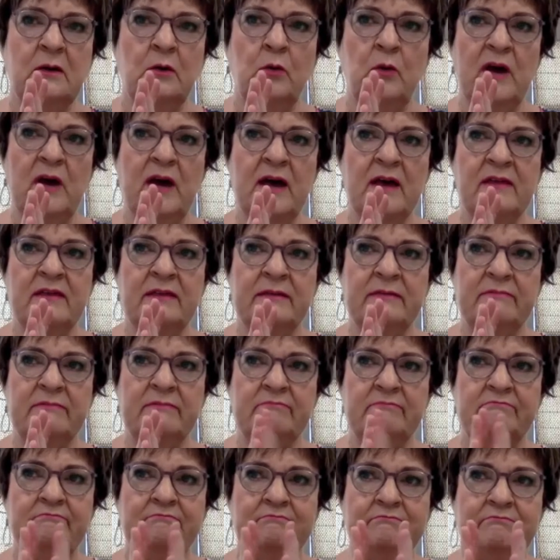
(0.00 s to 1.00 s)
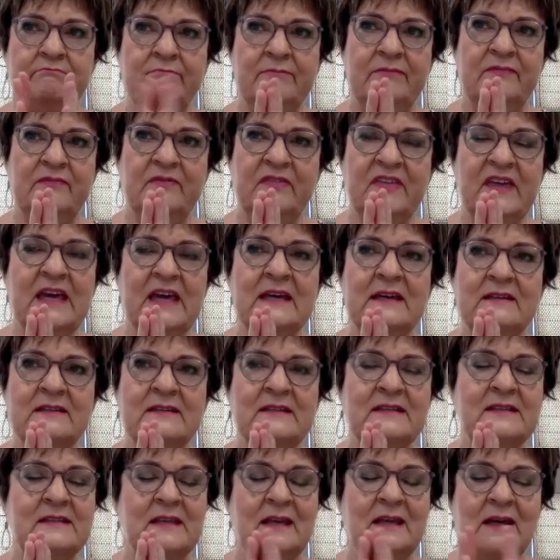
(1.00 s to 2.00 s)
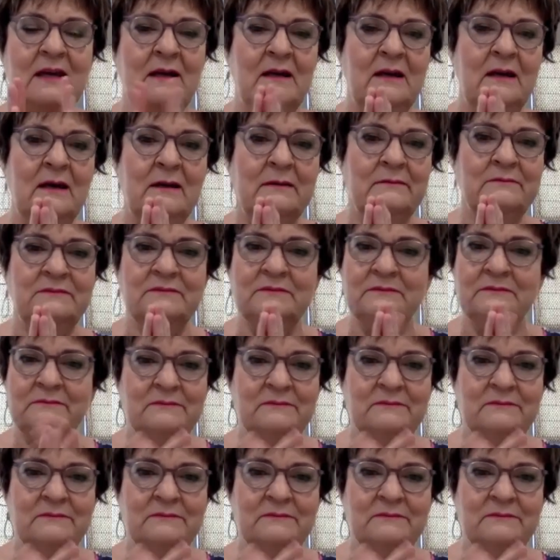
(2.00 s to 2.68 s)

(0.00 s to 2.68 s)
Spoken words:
with things in a